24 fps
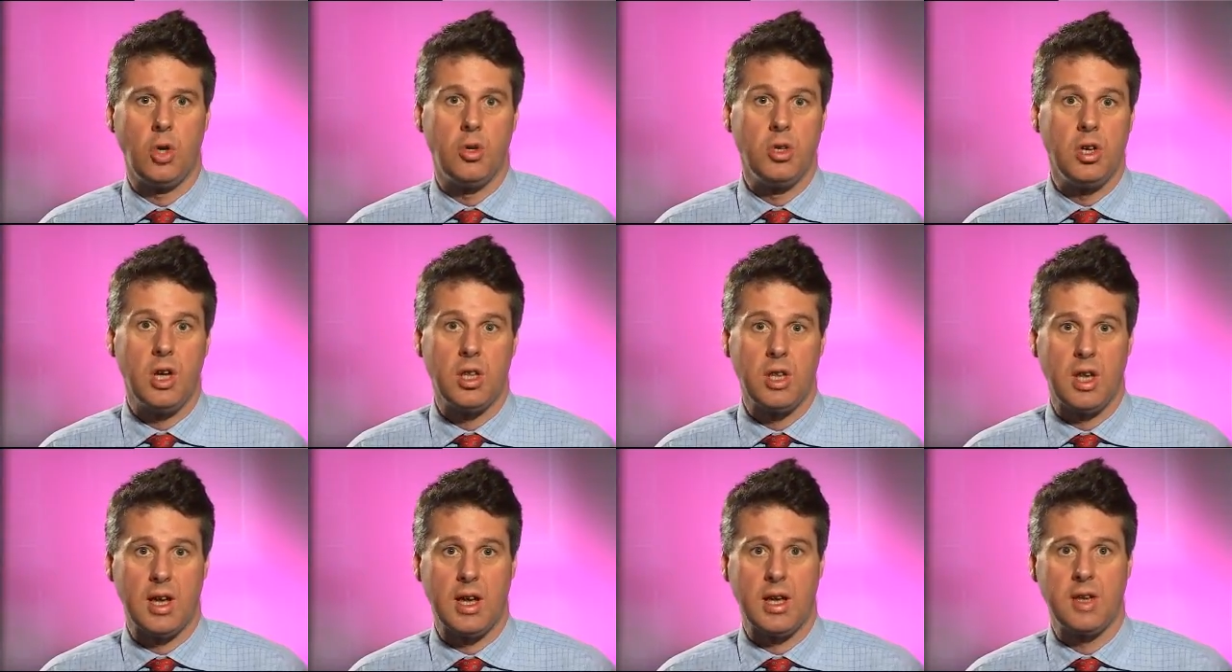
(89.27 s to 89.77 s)

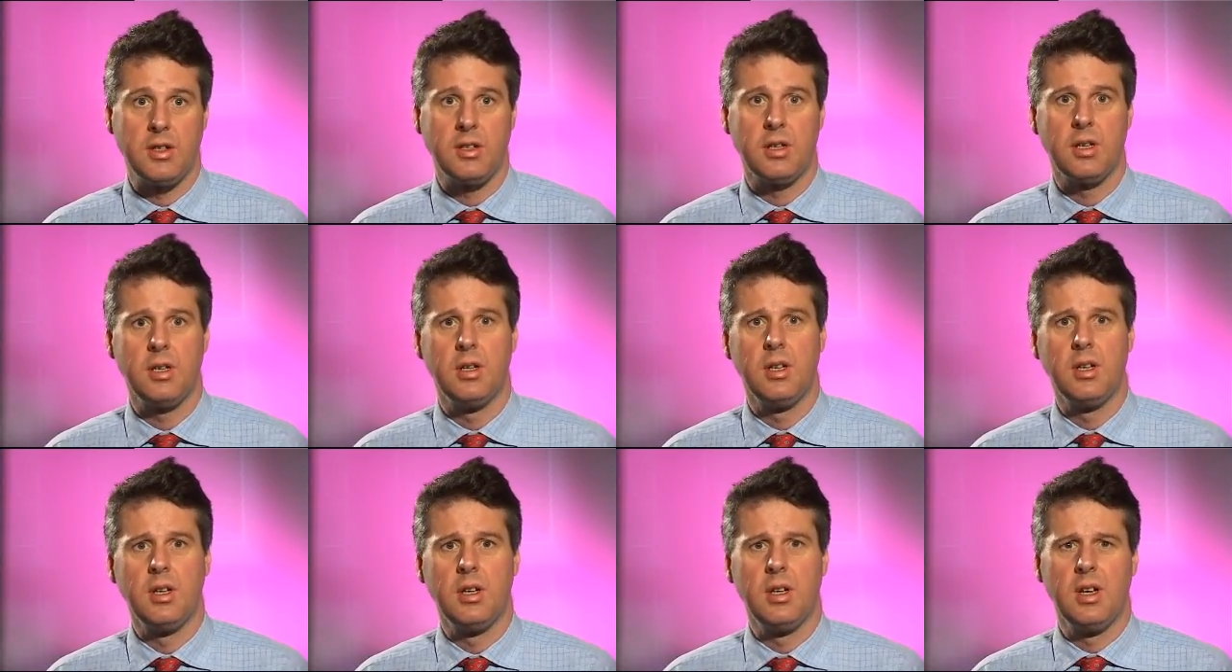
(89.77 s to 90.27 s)
On the other
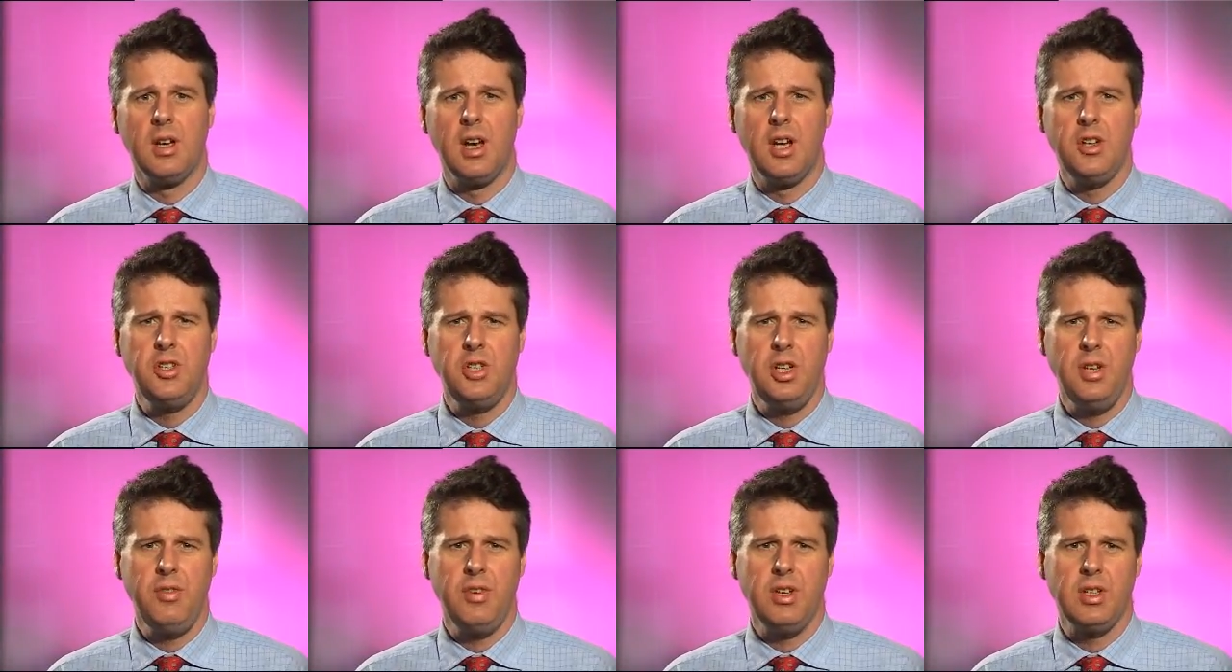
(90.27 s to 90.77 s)
hand,
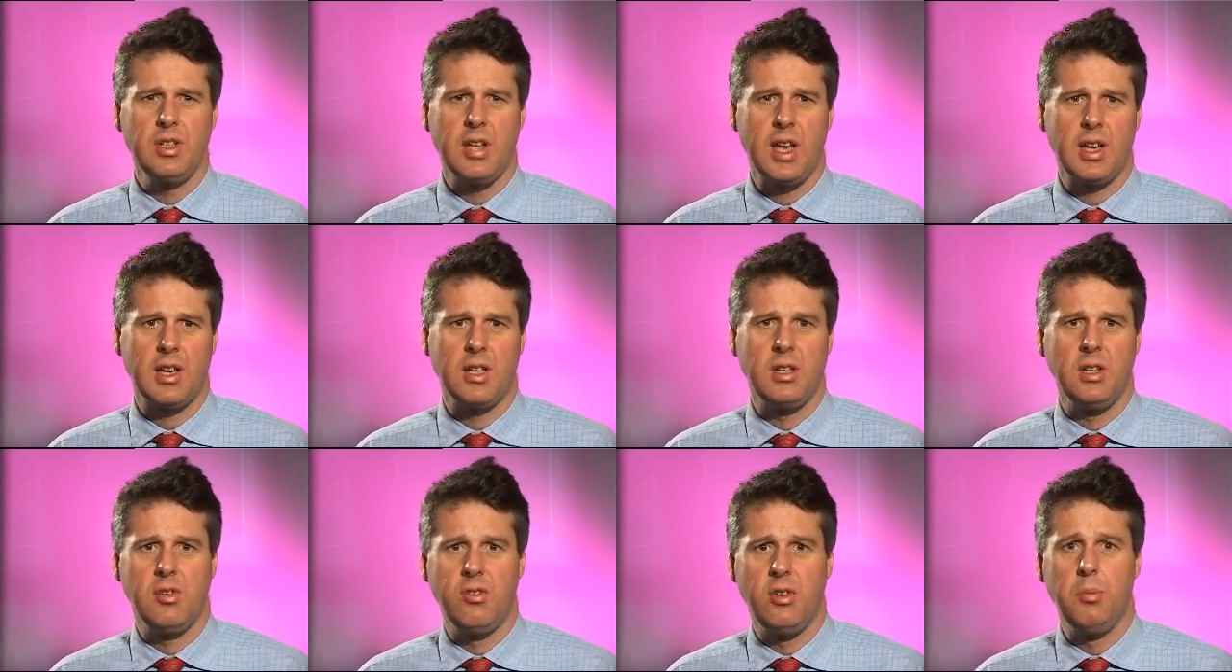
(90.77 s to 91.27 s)
a chief
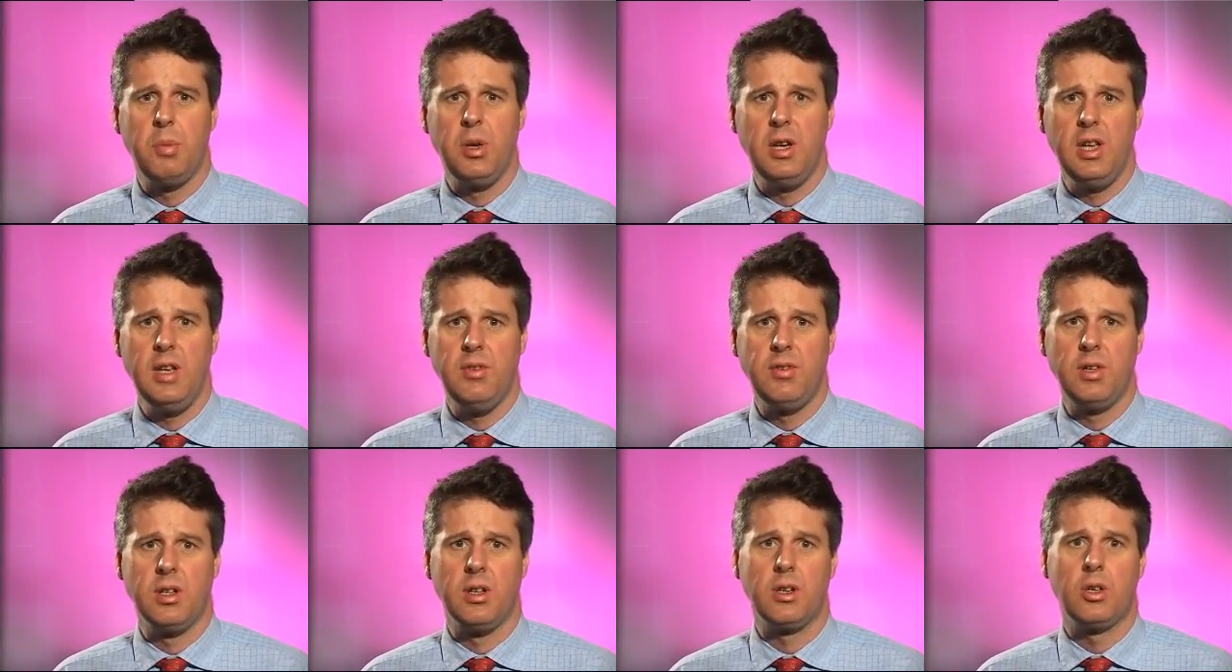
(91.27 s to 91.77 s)
executive who
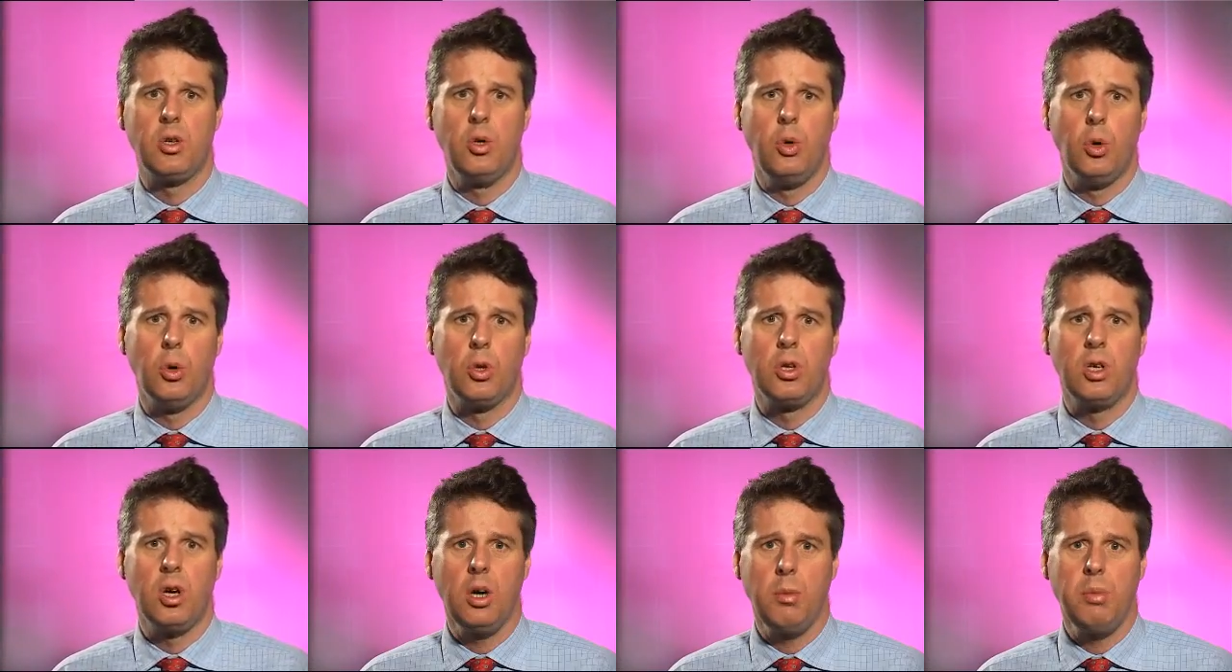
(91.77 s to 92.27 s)
believed in a
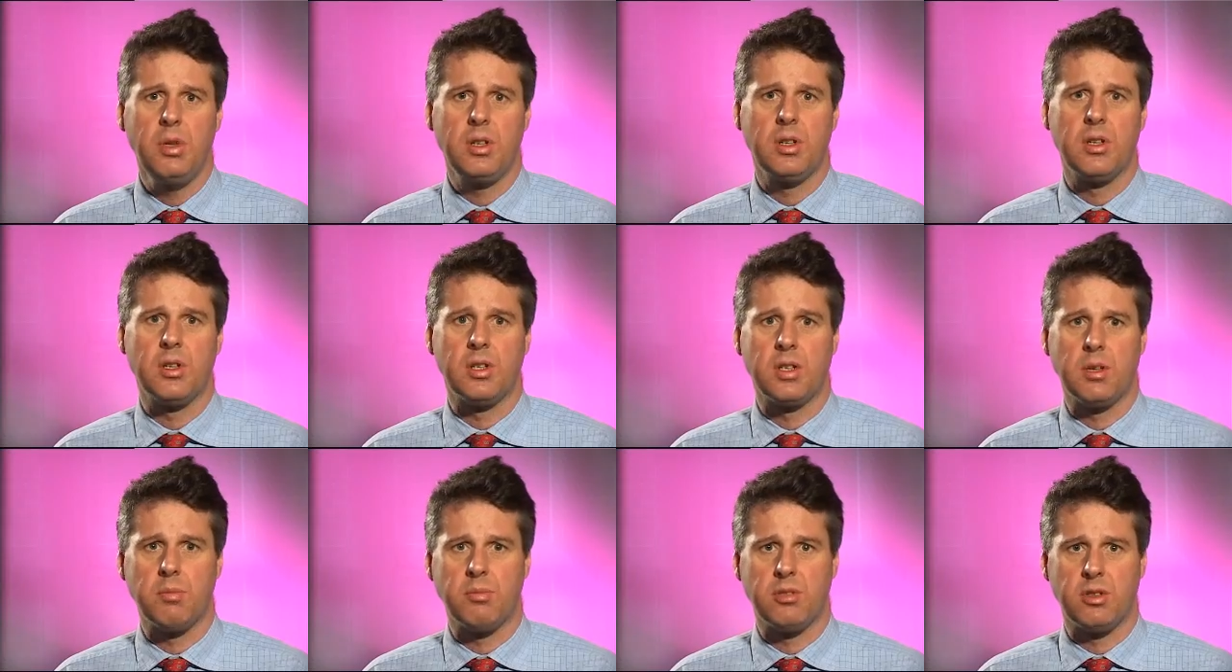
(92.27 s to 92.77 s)
core
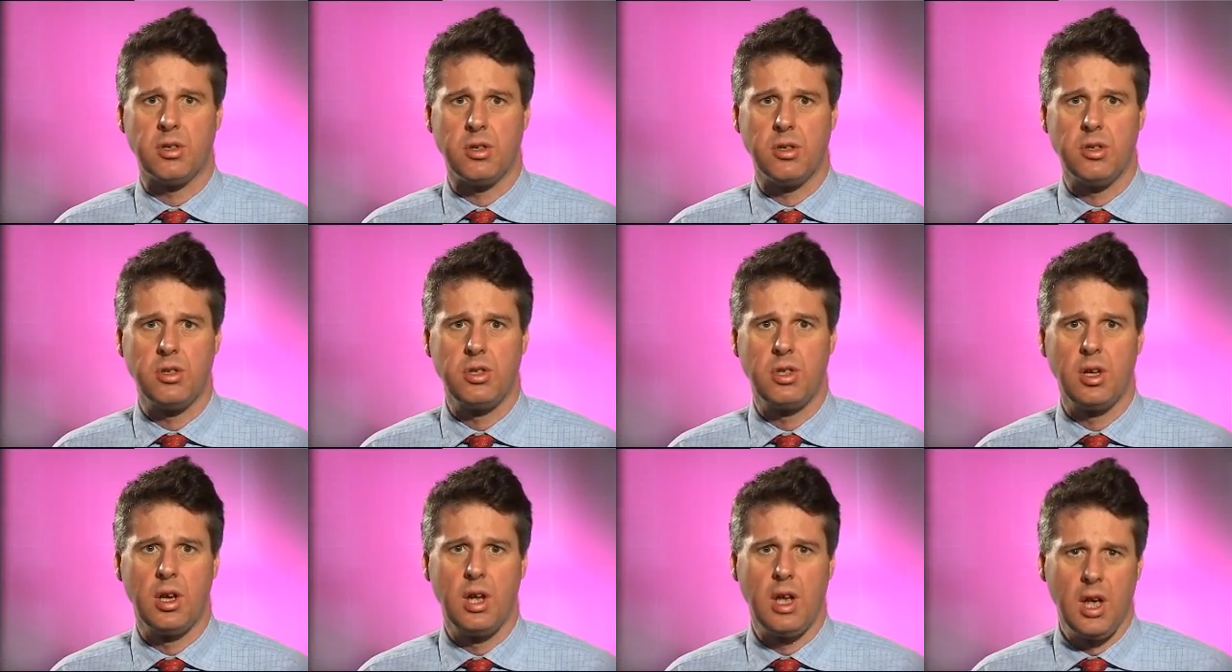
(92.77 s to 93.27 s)
competence
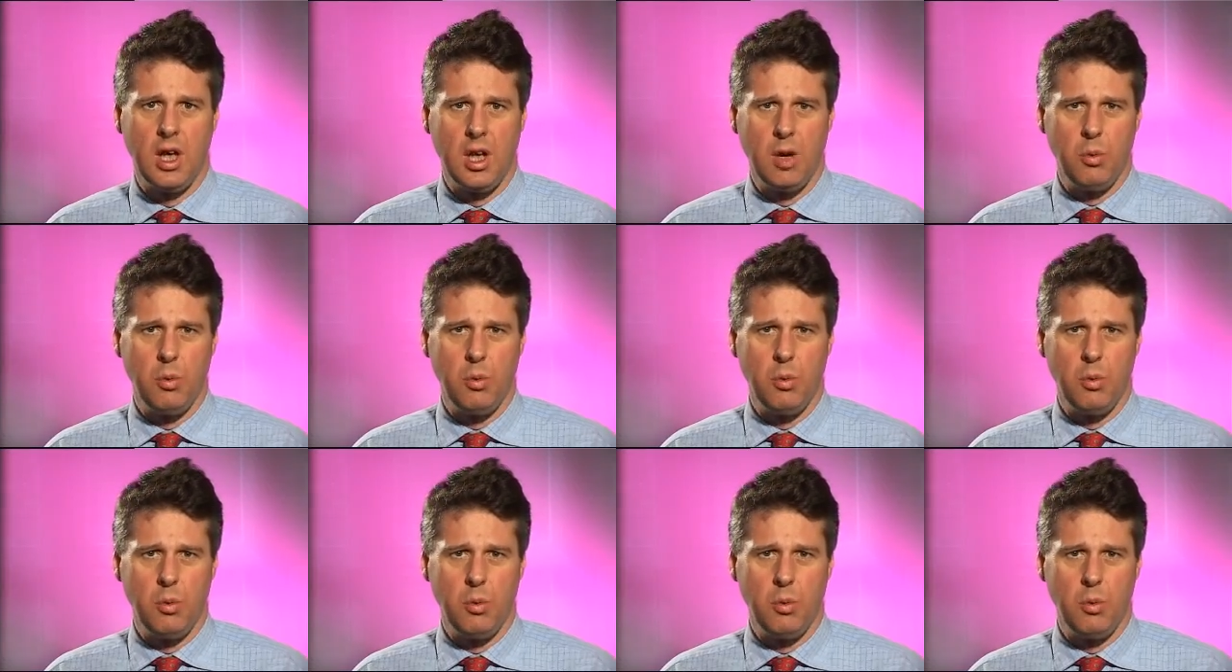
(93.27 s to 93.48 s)
approach